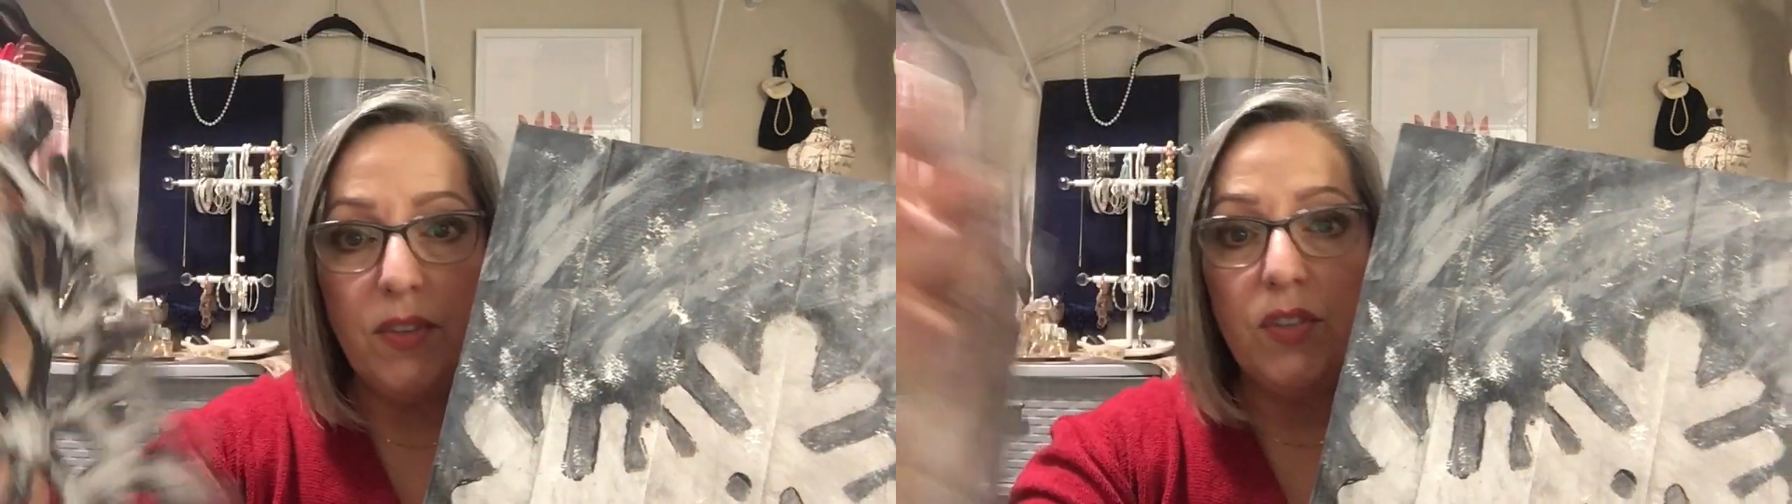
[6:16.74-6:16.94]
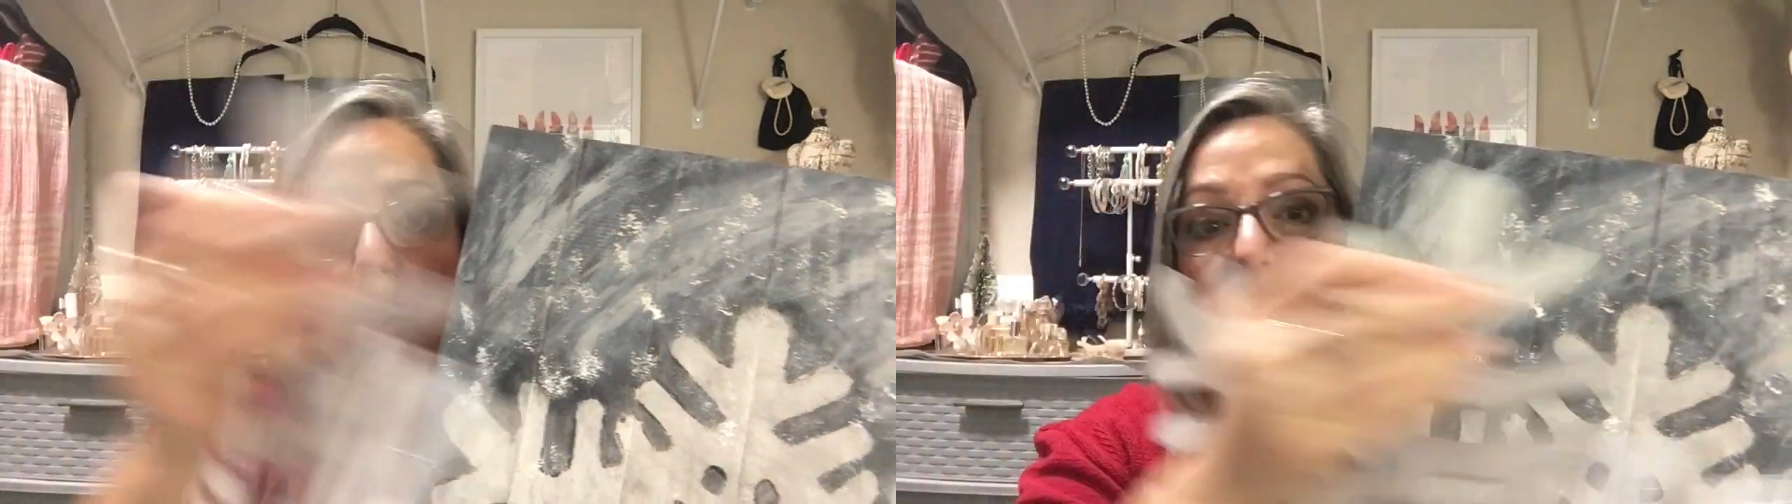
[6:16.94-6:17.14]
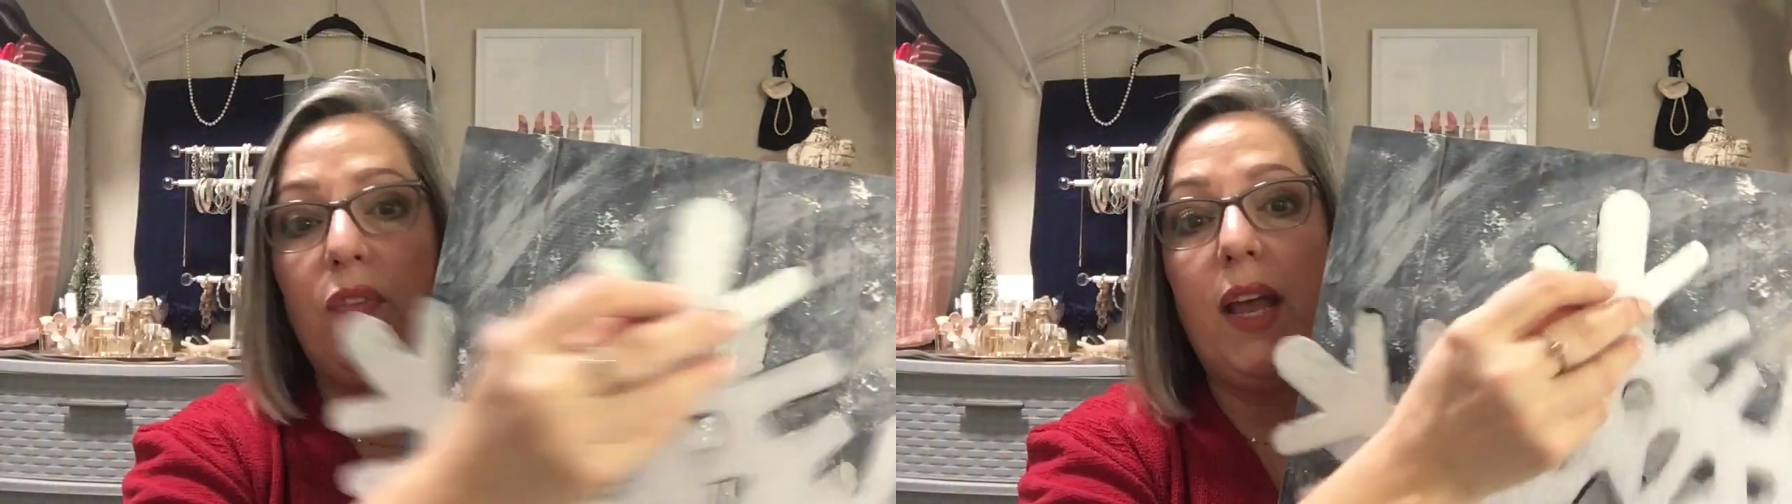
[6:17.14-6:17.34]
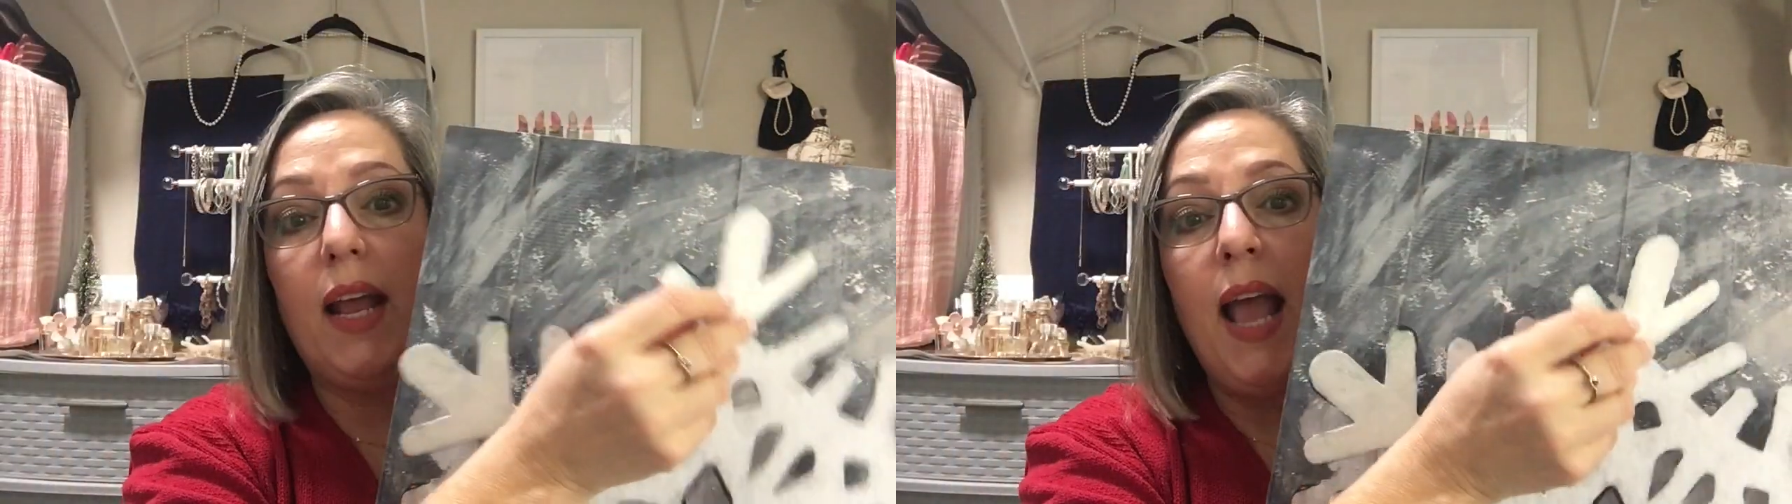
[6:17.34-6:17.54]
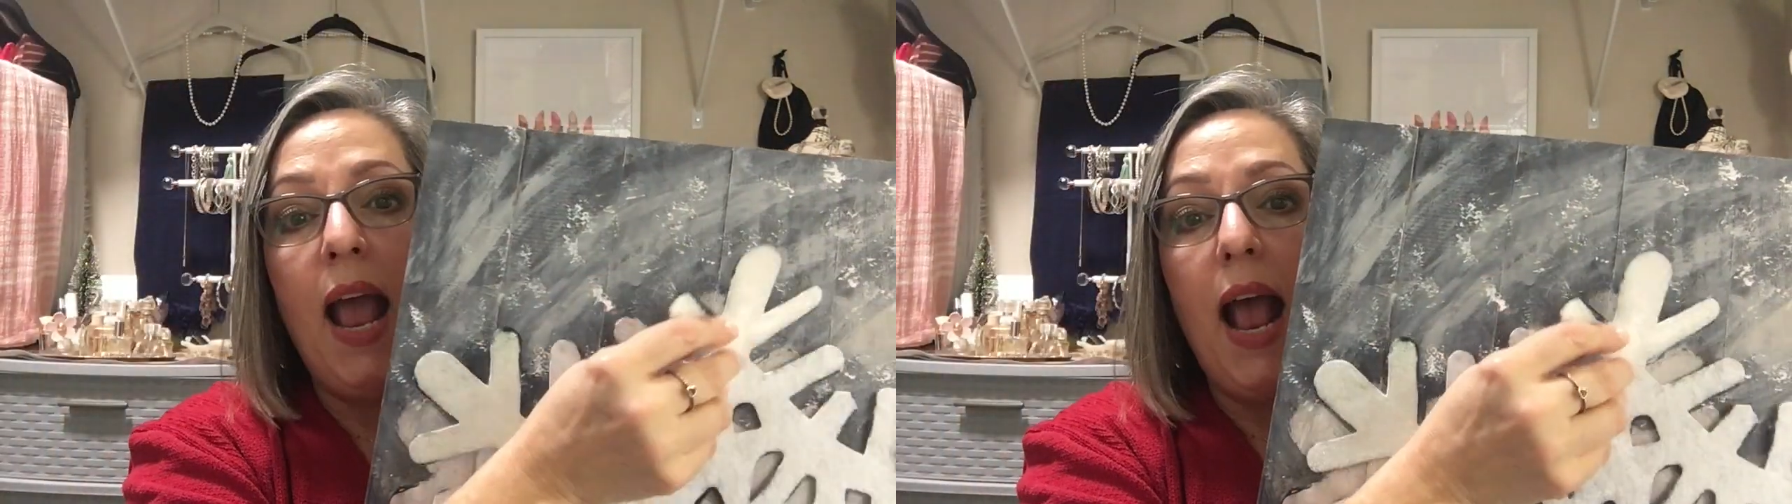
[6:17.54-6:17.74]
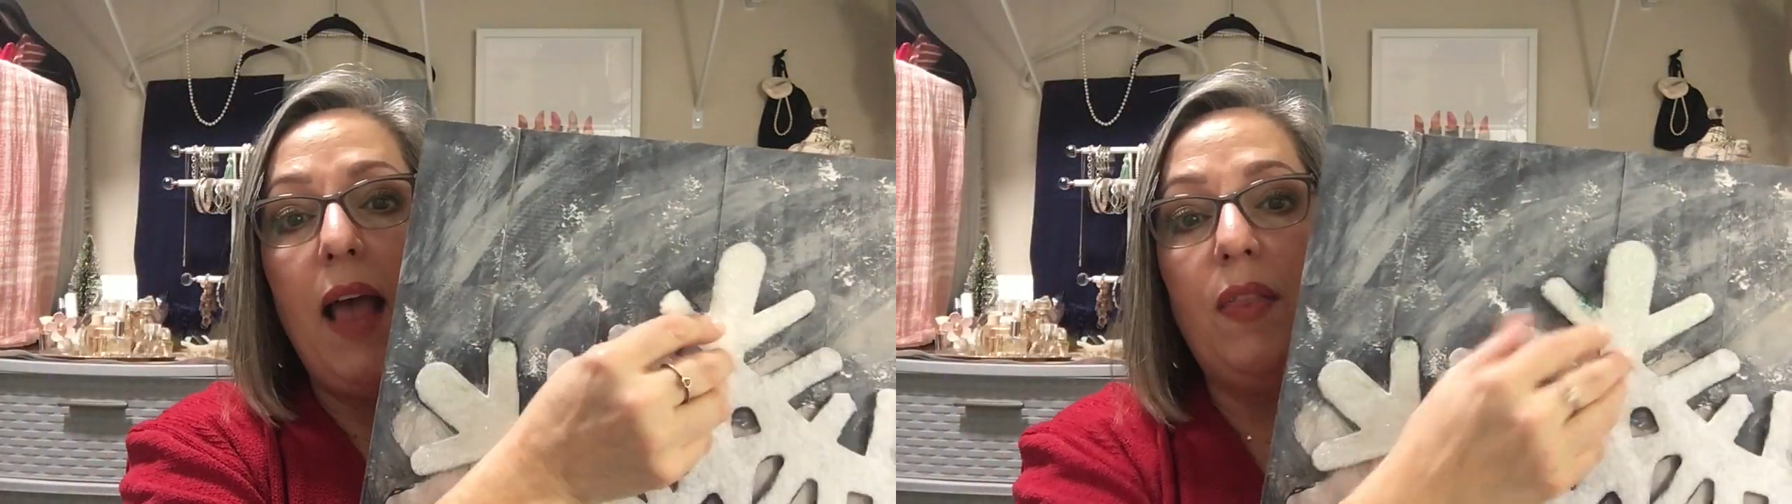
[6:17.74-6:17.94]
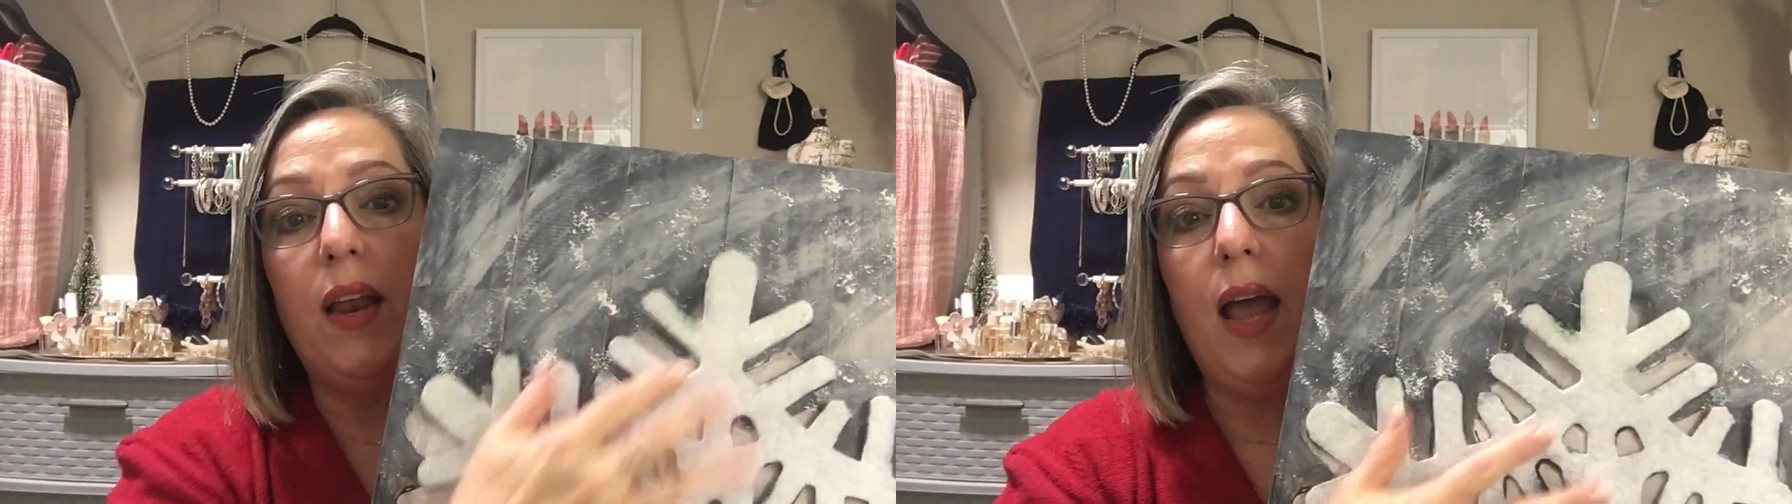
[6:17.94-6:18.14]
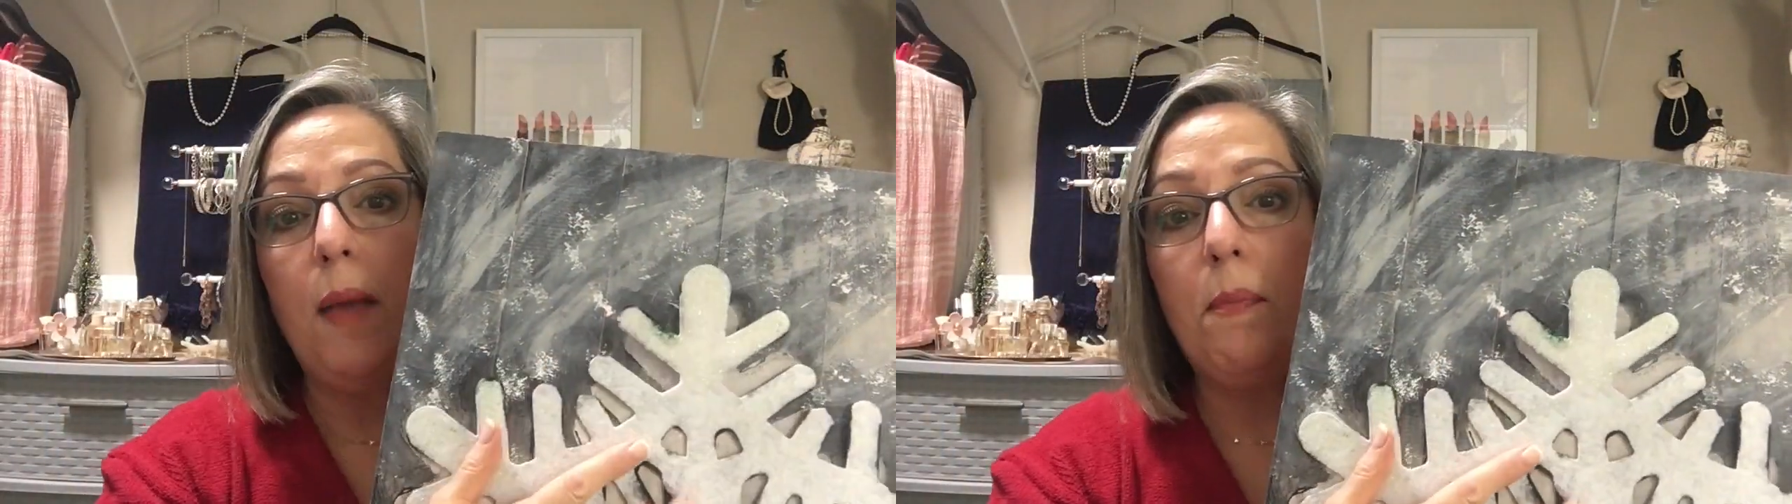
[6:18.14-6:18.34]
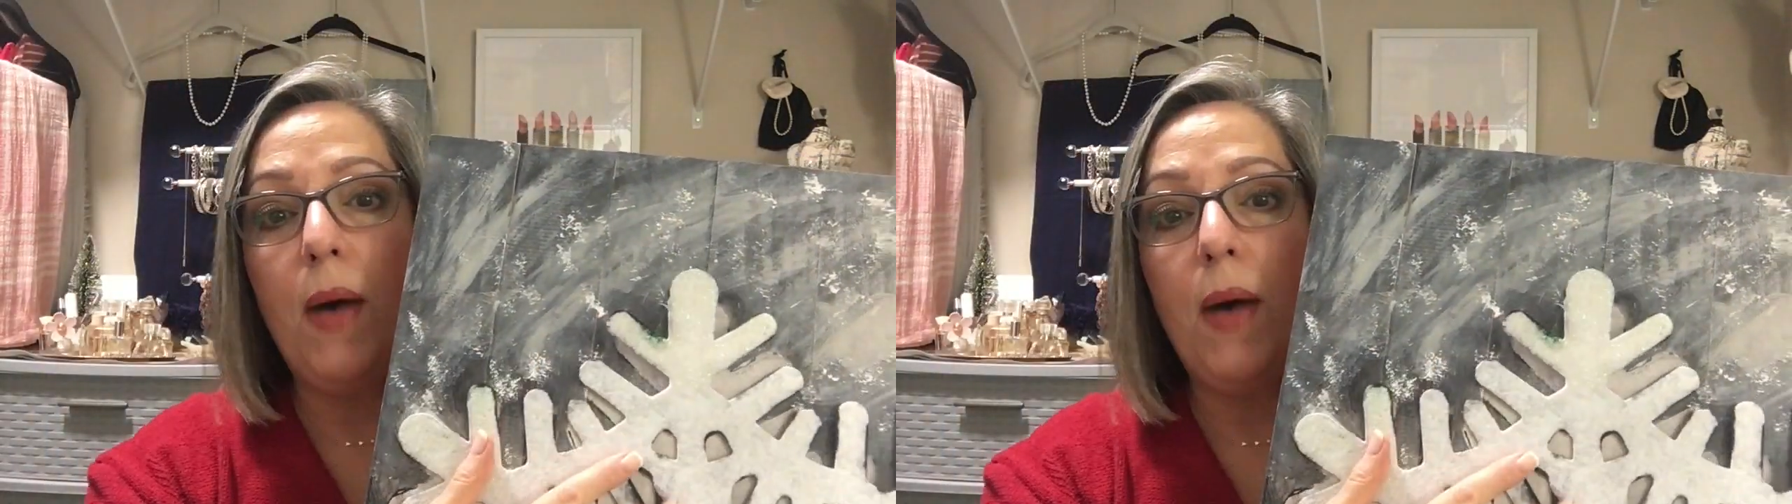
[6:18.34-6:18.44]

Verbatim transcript: snowflake, and then I